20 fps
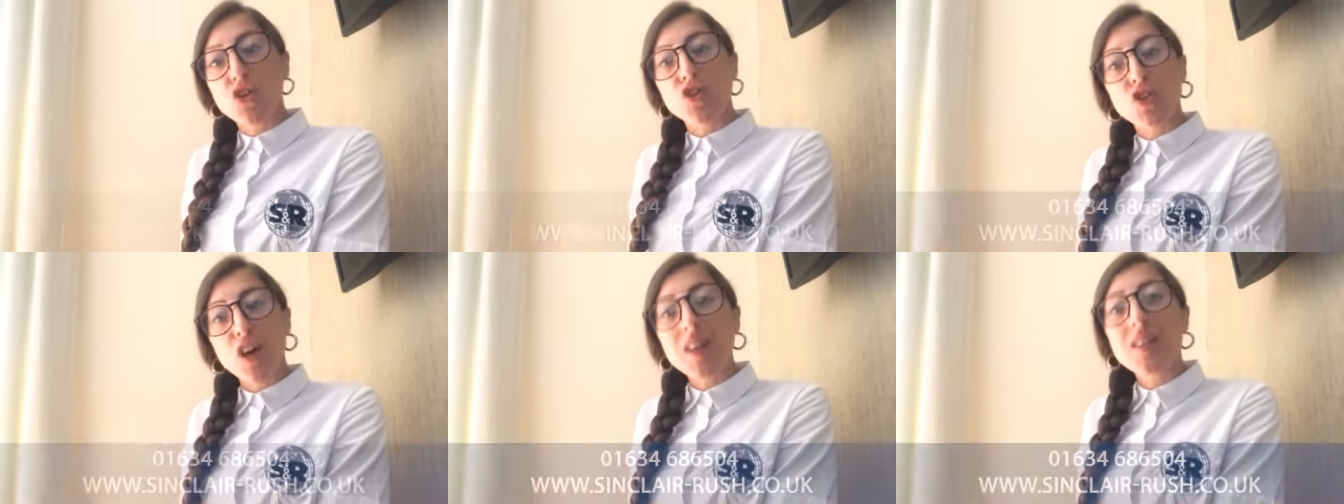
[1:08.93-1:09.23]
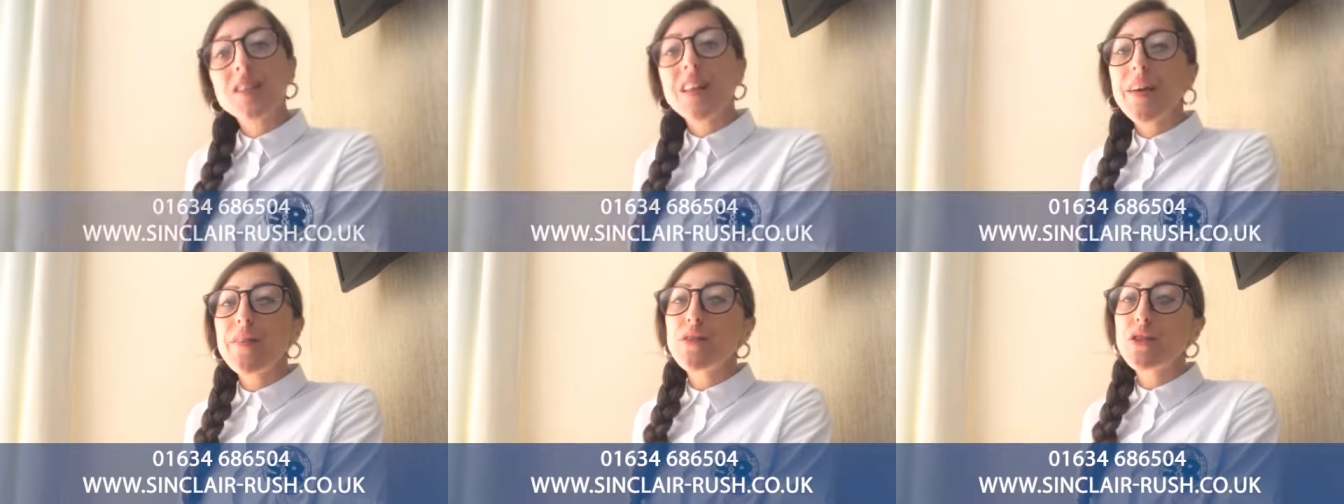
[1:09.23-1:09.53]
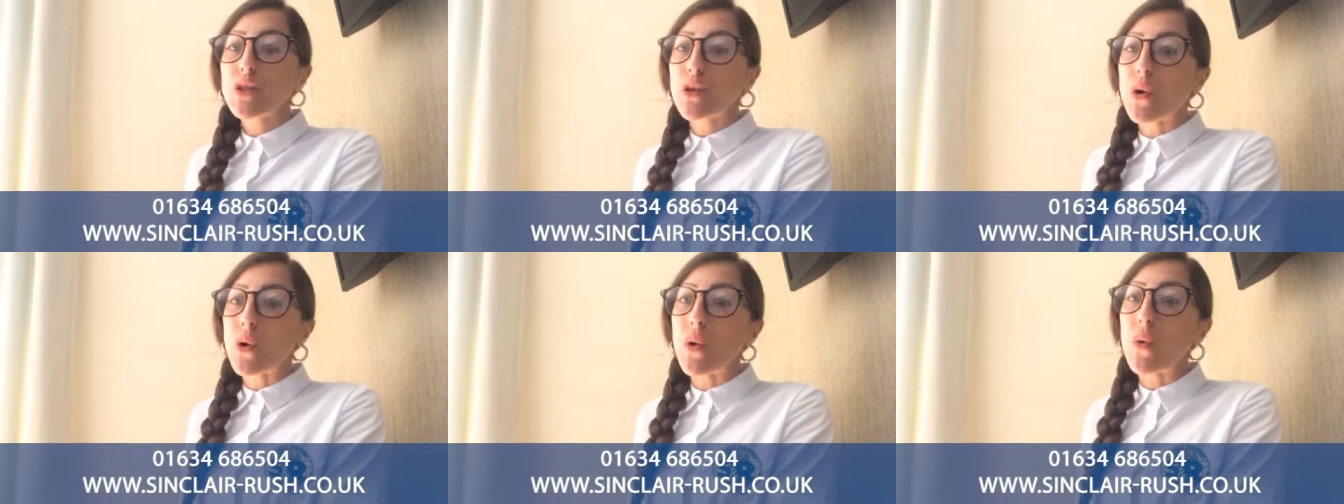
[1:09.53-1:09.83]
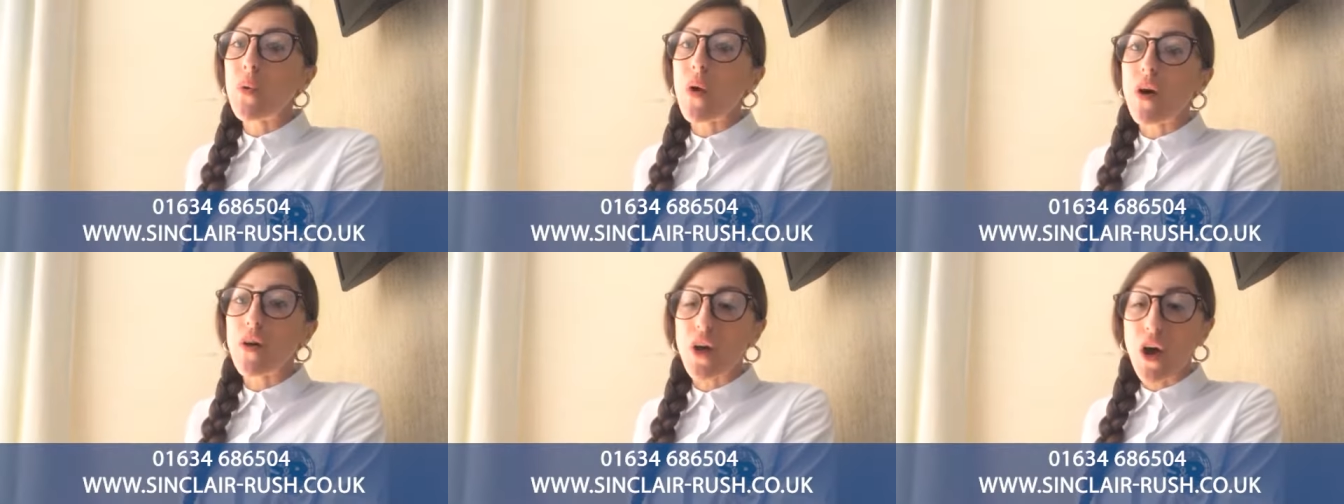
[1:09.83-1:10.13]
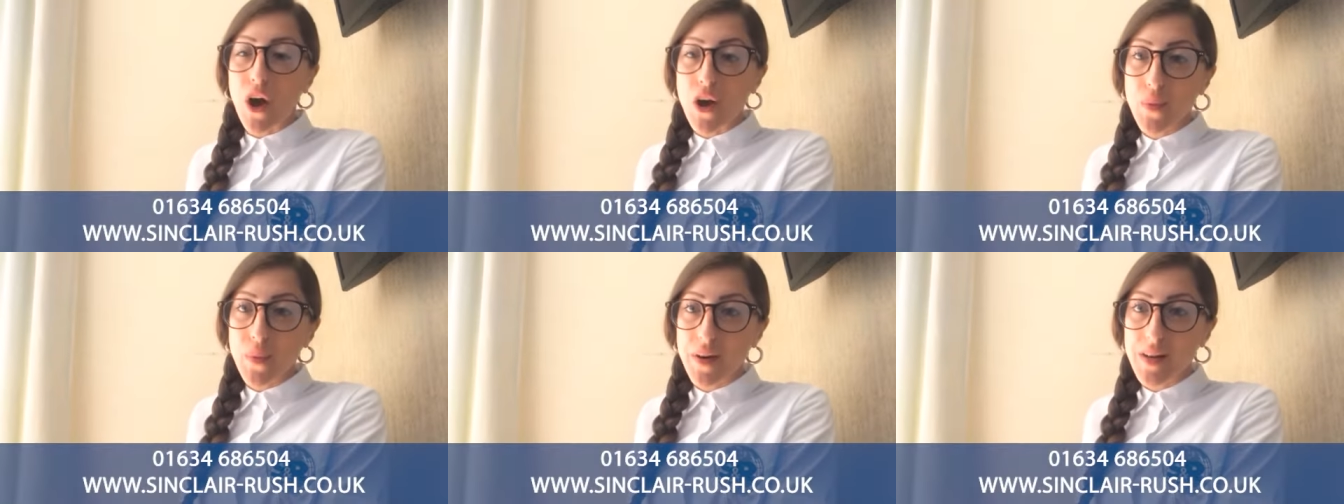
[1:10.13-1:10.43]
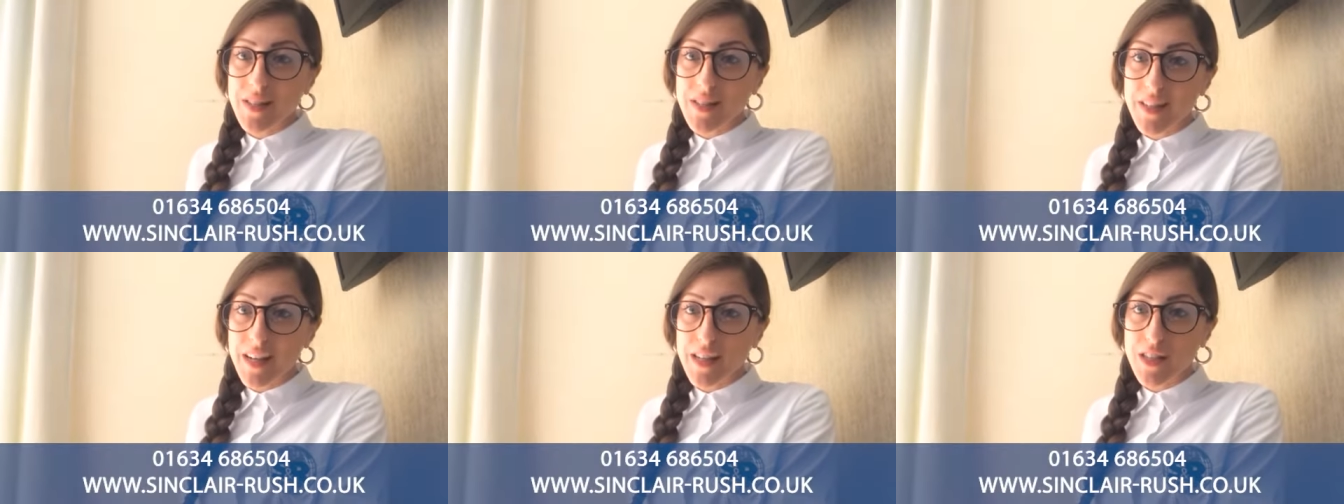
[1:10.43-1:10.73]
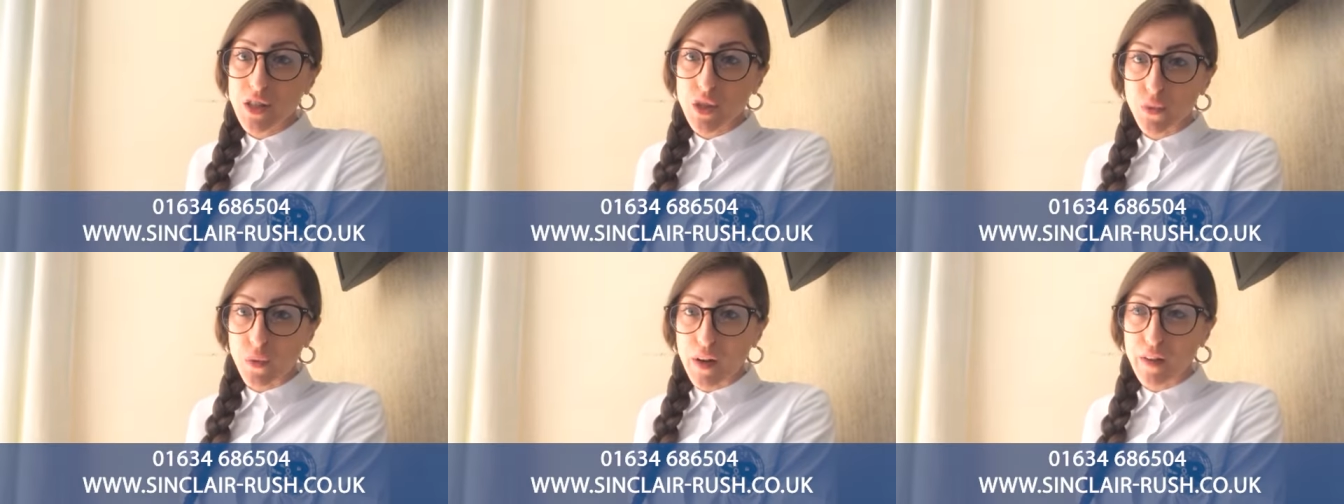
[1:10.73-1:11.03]
just give us a call on
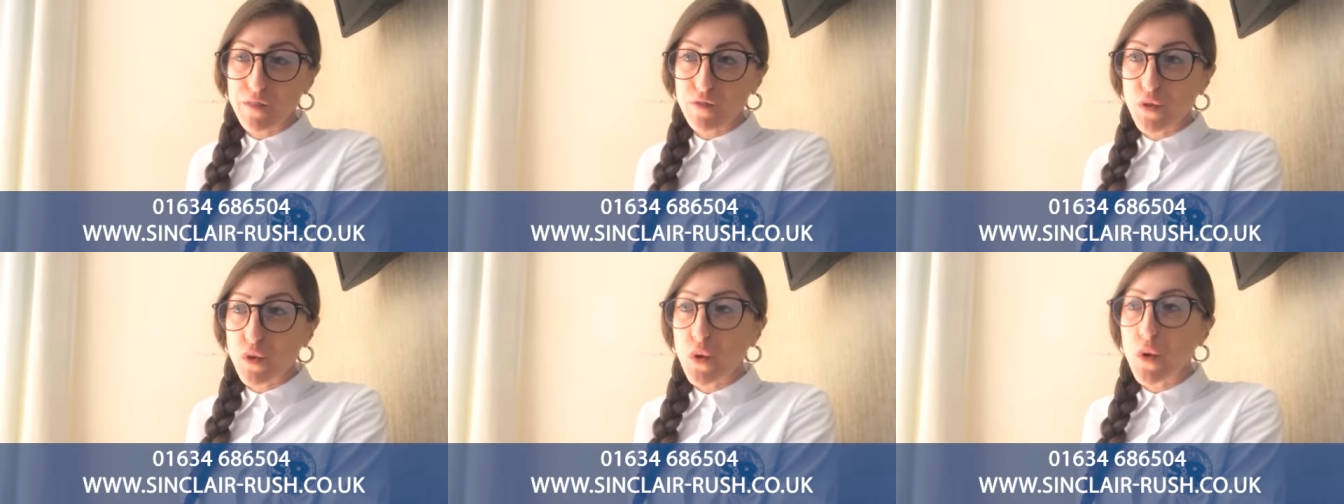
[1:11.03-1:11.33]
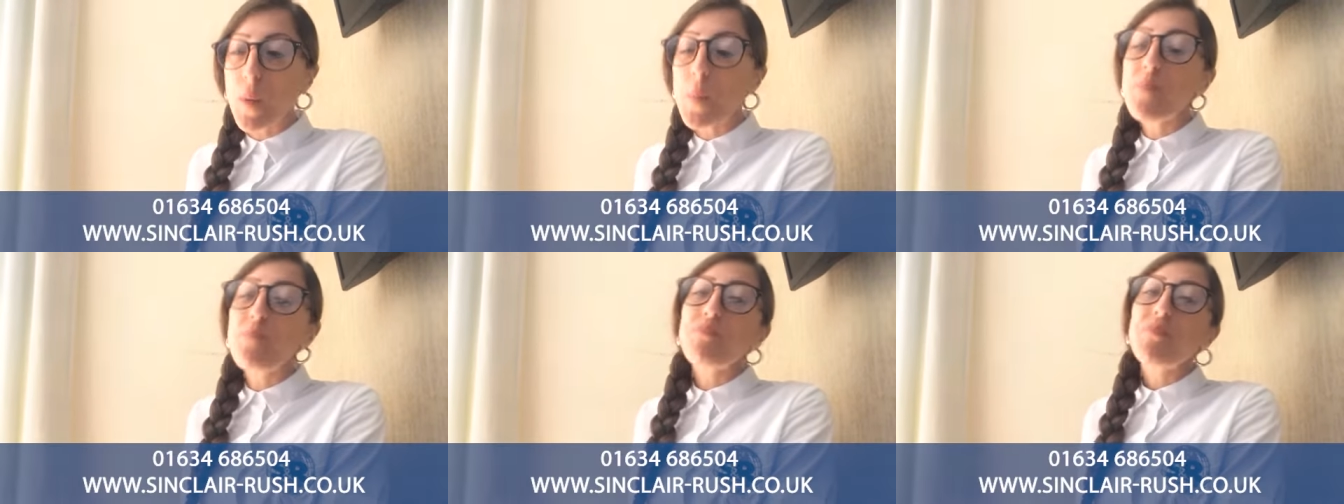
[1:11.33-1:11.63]
01634